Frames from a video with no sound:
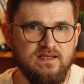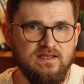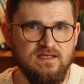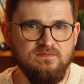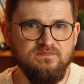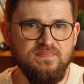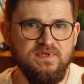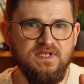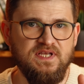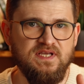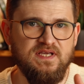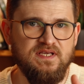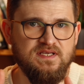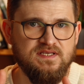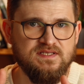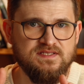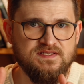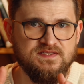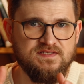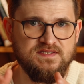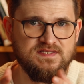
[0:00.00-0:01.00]
company
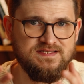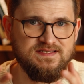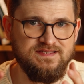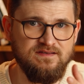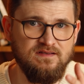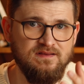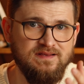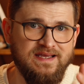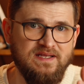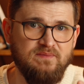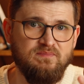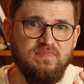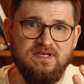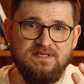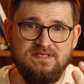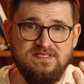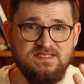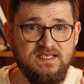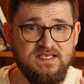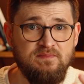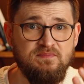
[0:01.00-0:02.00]
is still led by
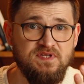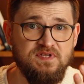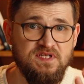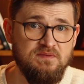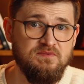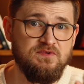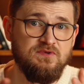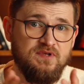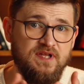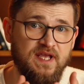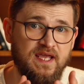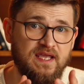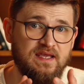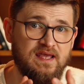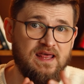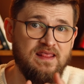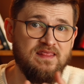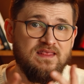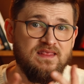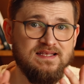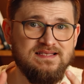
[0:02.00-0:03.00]
the same team today,
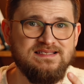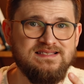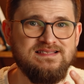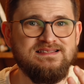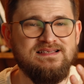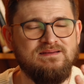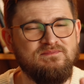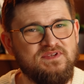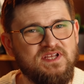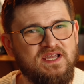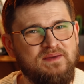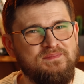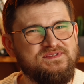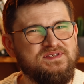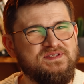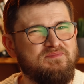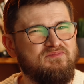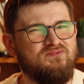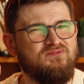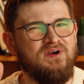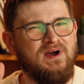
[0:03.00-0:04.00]
and that's sometimes
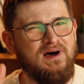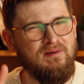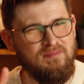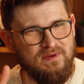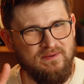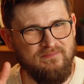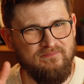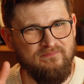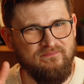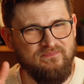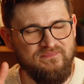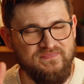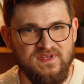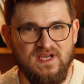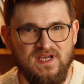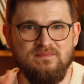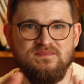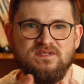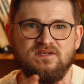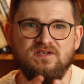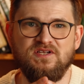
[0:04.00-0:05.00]
a problem.
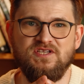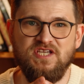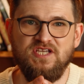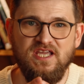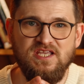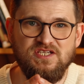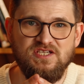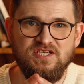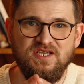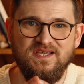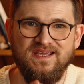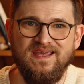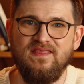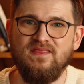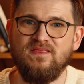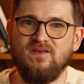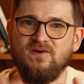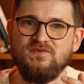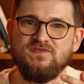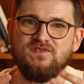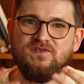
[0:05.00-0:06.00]
Times are changing, and
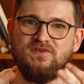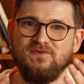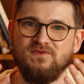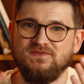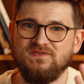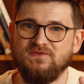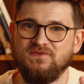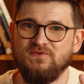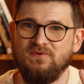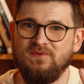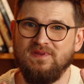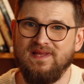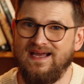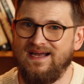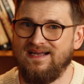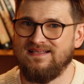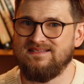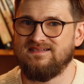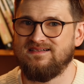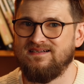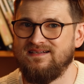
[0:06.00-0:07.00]
those old school
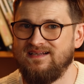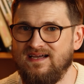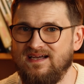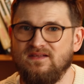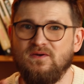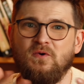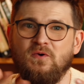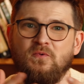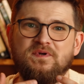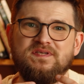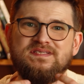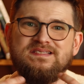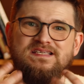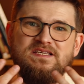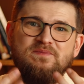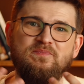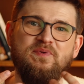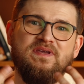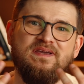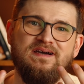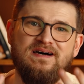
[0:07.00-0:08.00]
lads are not always
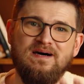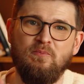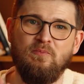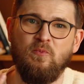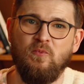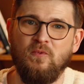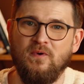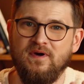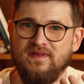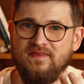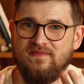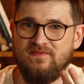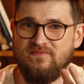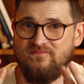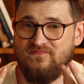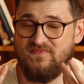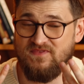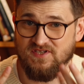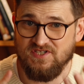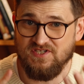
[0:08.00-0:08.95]
keeping up with the